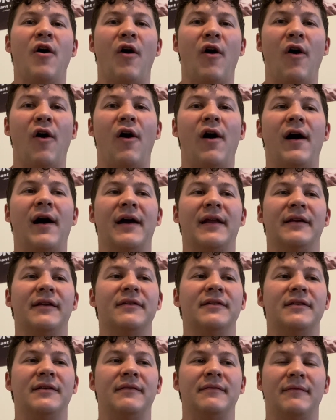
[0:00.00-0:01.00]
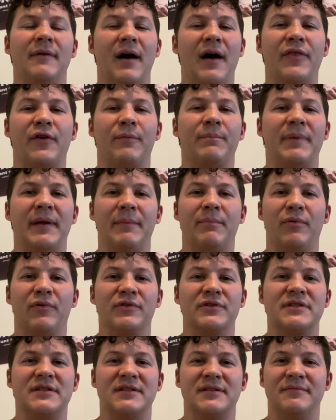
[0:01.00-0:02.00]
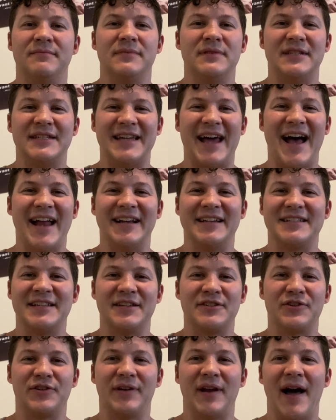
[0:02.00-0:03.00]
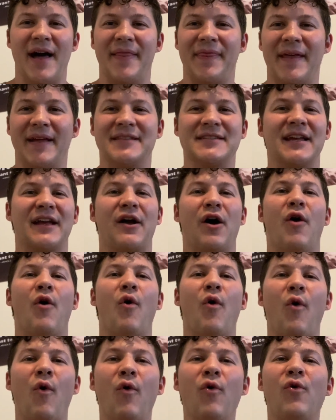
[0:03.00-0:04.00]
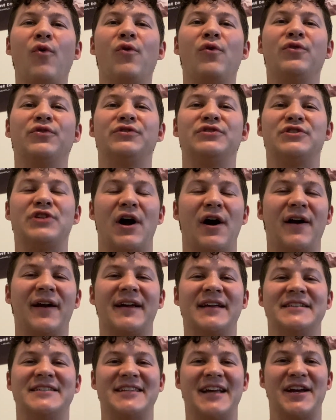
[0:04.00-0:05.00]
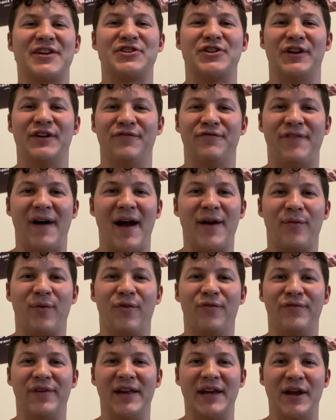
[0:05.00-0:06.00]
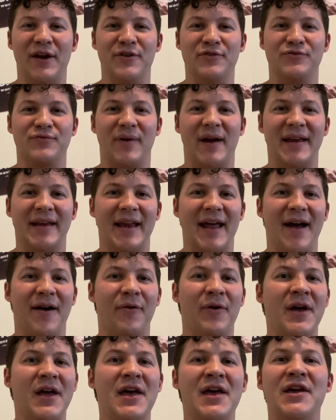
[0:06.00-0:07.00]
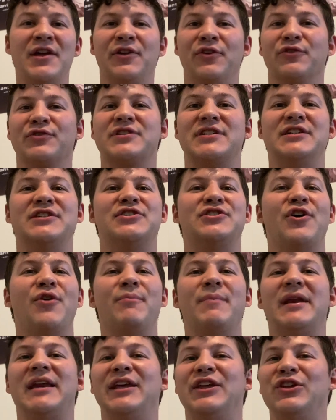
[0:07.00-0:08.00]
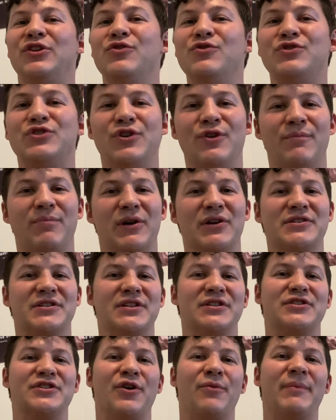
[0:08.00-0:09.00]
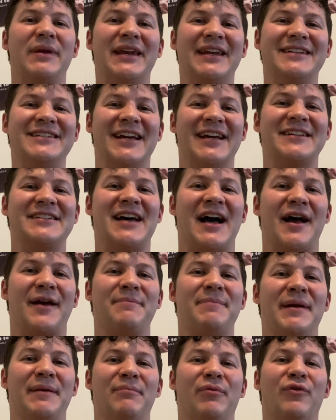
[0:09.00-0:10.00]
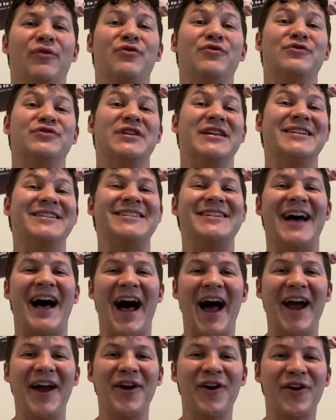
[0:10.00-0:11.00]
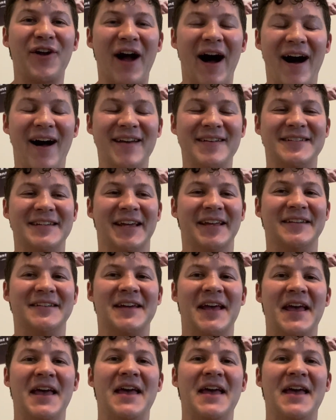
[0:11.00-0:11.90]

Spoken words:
on other people's statuses or not. That's like a whole target section of viral videos right now. You'll see so many YouTubers and so many TikTok people whose entire content